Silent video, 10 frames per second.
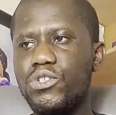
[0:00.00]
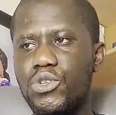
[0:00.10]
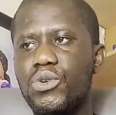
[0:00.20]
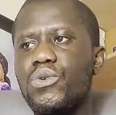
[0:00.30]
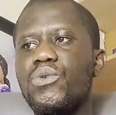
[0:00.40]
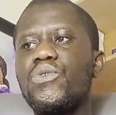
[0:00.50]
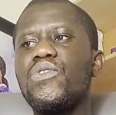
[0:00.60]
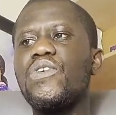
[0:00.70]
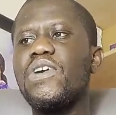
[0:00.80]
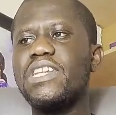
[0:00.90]
to
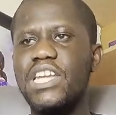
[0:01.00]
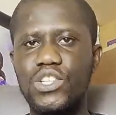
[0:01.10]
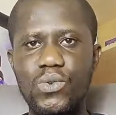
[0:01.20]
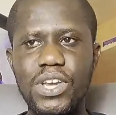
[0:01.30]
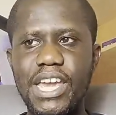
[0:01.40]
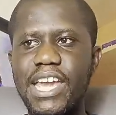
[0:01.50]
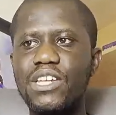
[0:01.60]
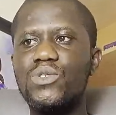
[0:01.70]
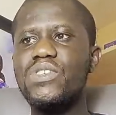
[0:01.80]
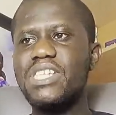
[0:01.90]
the
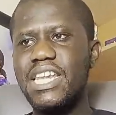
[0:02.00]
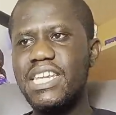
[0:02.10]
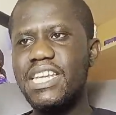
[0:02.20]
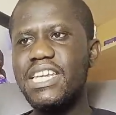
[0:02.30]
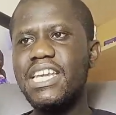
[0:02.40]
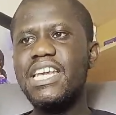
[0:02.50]
UK to study